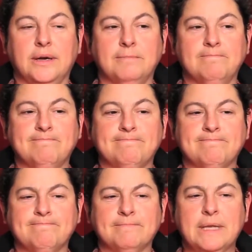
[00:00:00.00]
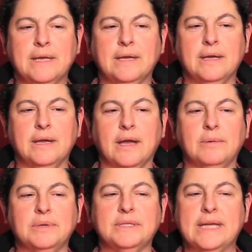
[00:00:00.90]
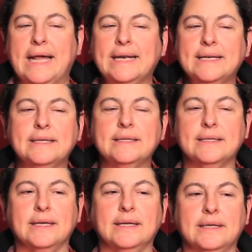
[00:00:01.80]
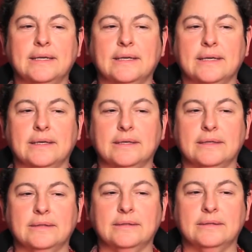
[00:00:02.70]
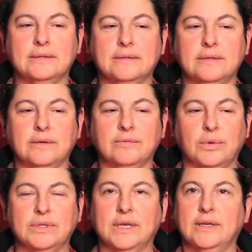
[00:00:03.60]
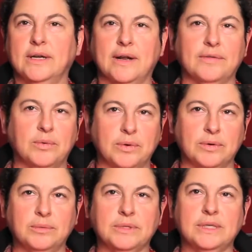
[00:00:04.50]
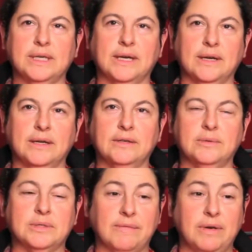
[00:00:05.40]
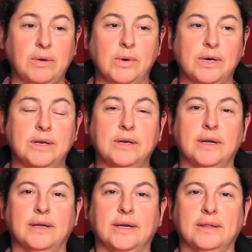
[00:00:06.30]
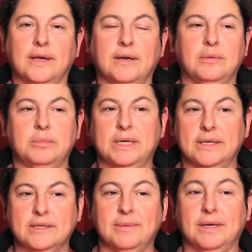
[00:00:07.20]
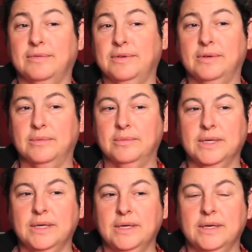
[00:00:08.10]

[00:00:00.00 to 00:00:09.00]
I was saddened that her voice had gone out of the world when she died. She was 71, and I thought it would be nice to make a film